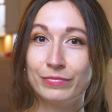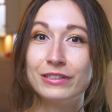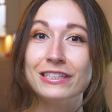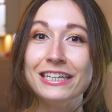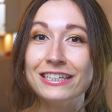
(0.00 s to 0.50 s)

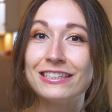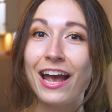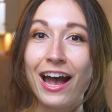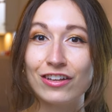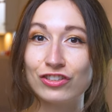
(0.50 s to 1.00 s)
Please
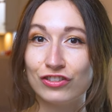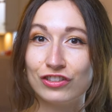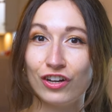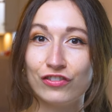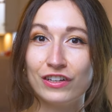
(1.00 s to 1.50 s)
ask
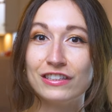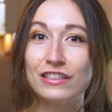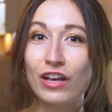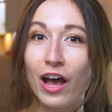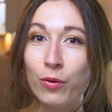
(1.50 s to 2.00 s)
yourself, is
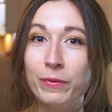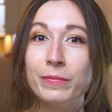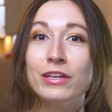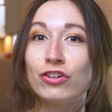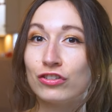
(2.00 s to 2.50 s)
this helping
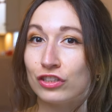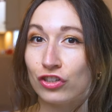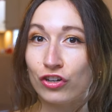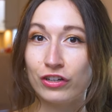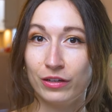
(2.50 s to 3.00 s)
me or is this
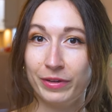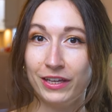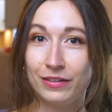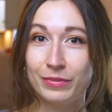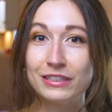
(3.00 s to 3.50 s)
hurting
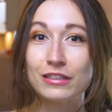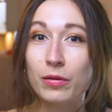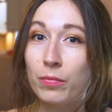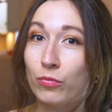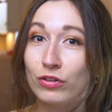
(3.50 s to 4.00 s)
me? Because it's
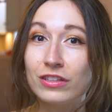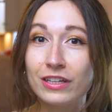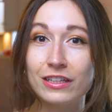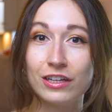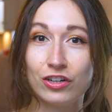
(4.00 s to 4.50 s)
more than
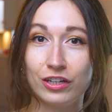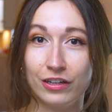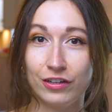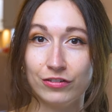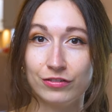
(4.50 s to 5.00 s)
likely hurting
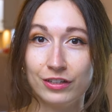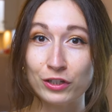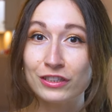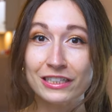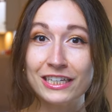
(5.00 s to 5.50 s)
you.
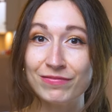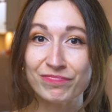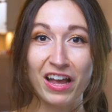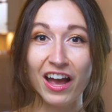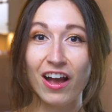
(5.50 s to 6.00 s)
Personally,
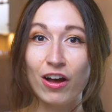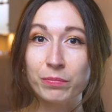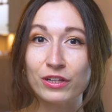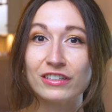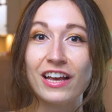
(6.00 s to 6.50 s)
I
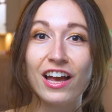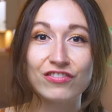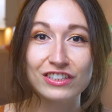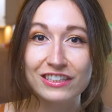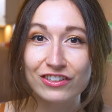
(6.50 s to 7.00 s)
unplugged
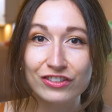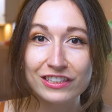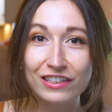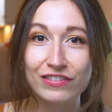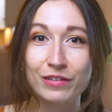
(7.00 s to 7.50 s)
every single
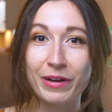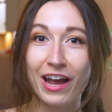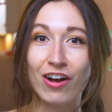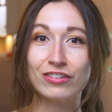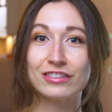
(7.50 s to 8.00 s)
TV in my
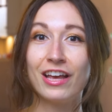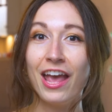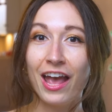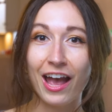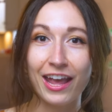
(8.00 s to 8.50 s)
house,
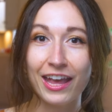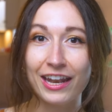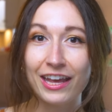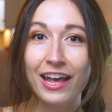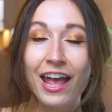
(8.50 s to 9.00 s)
I
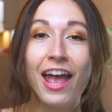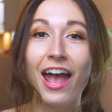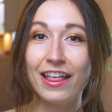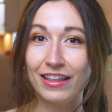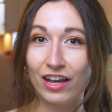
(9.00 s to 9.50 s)
hid it,
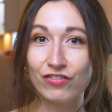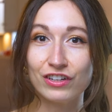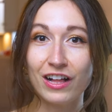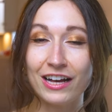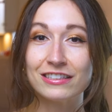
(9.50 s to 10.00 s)
and then I
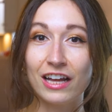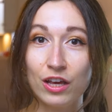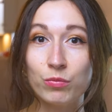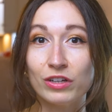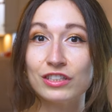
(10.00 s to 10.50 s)
realized that
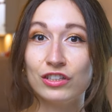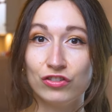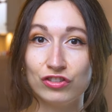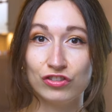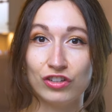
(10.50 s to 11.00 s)
it was a
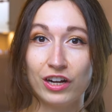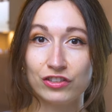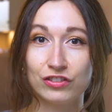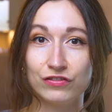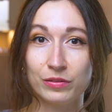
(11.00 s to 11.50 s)
huge
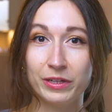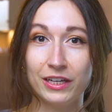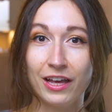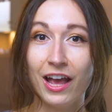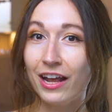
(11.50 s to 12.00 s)
distraction for
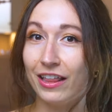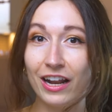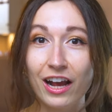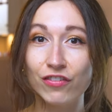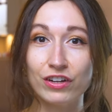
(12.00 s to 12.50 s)
me. And then
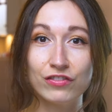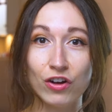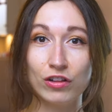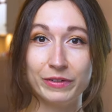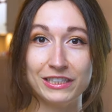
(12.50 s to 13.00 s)
I got rid of
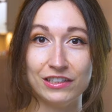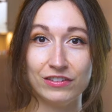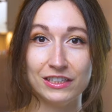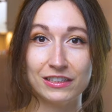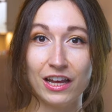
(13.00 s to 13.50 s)
all of my
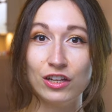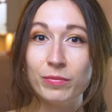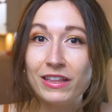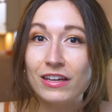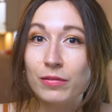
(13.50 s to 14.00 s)
TVs. And you
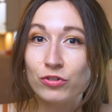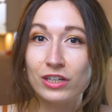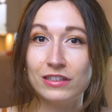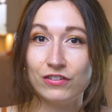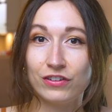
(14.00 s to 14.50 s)
may think I'm
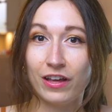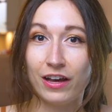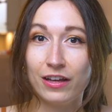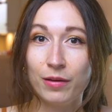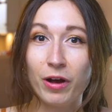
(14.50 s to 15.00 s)
crazy for
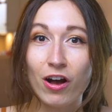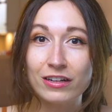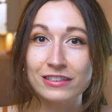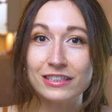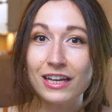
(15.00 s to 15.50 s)
that, but
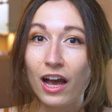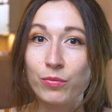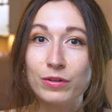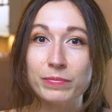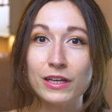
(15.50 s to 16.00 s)
honestly, I
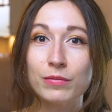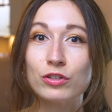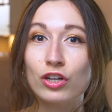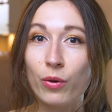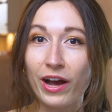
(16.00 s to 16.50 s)
wouldn't be able
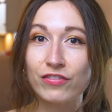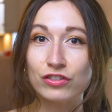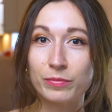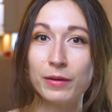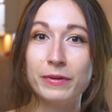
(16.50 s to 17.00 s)
to go
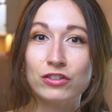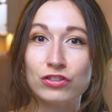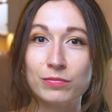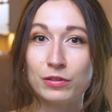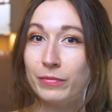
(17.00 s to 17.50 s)
after my big
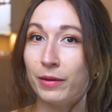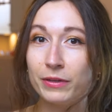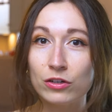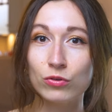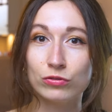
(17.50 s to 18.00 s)
dreams and my
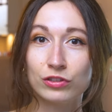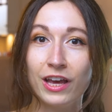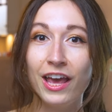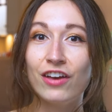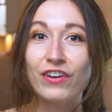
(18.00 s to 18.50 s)
big goals
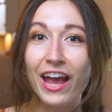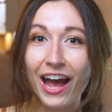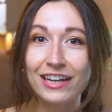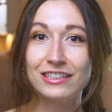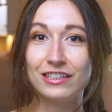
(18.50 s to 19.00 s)
if I
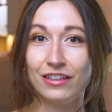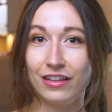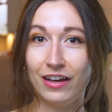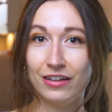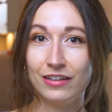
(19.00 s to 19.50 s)
hadn't done
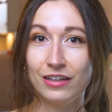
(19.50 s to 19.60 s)
that.